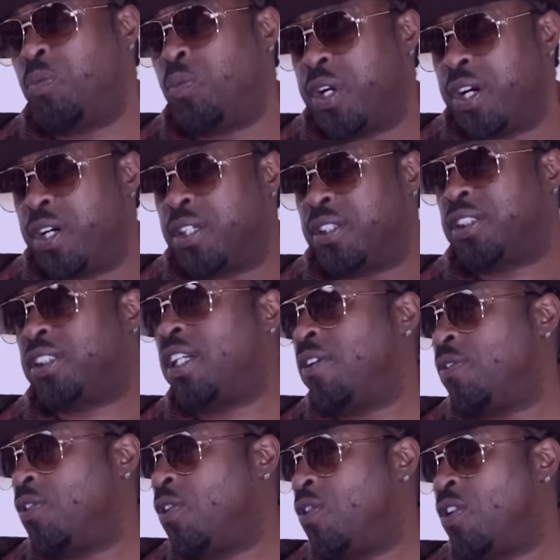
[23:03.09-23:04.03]
weird
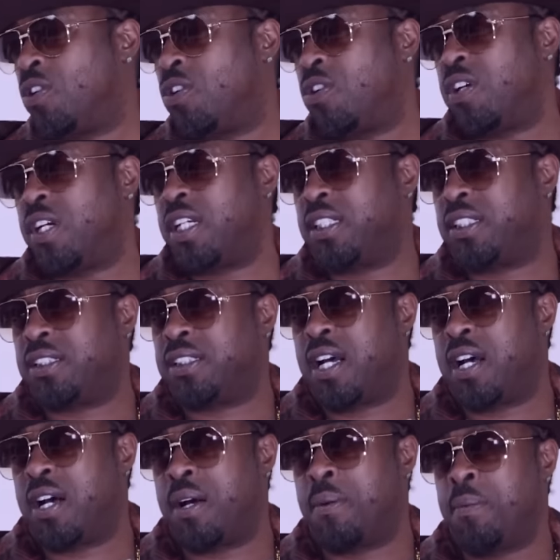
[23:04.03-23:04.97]
stuff going on at the
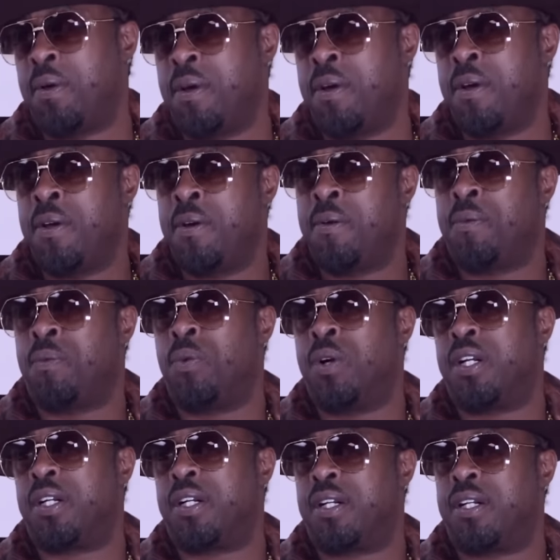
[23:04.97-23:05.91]
time
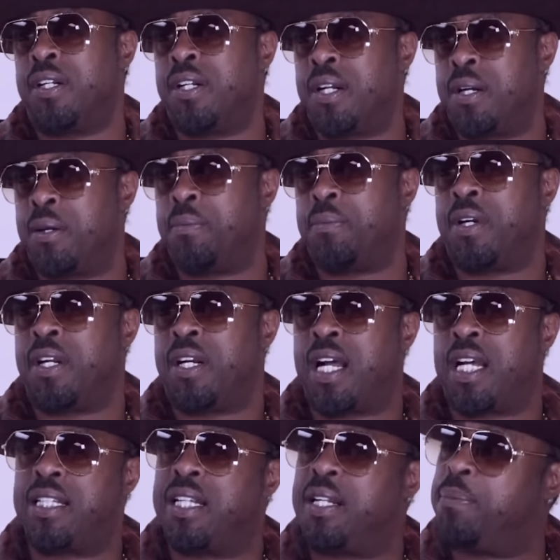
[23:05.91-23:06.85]
with them, and
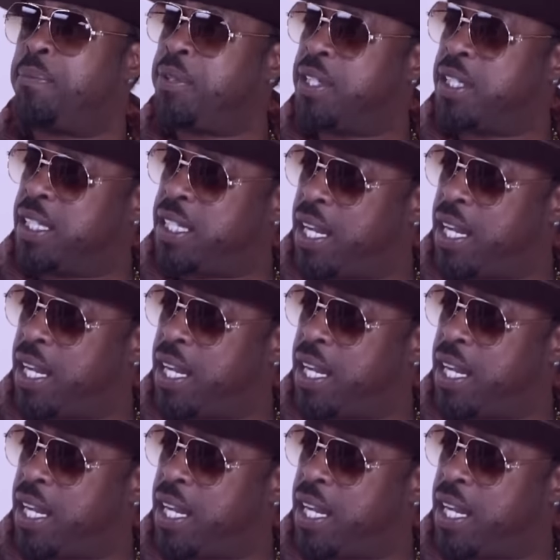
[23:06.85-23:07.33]
I think Boogie